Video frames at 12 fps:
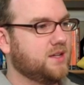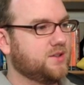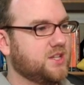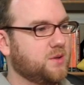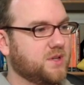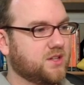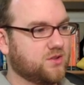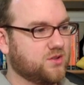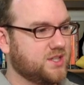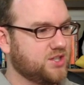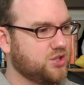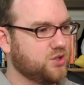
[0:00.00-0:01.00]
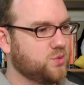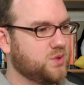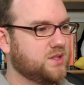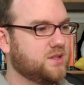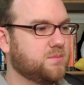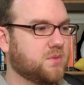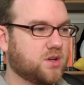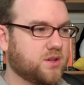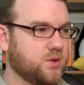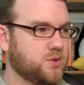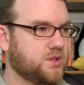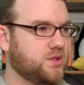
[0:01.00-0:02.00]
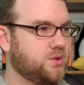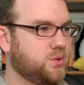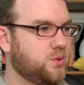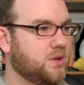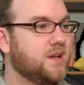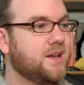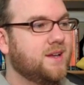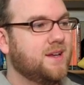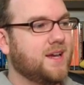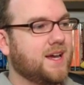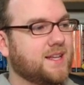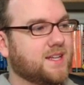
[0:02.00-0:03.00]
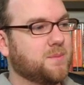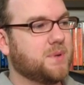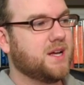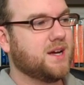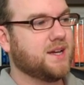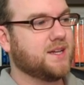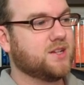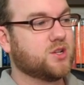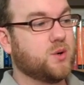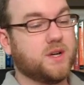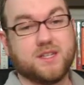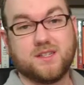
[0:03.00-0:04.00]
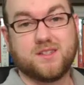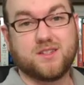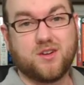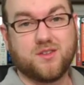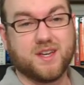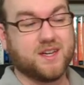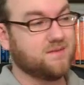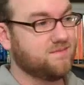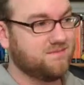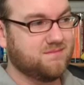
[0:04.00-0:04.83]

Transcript: it'll tell me there are additional ones, mark those two, and hit apply, it'll go ahead and install that.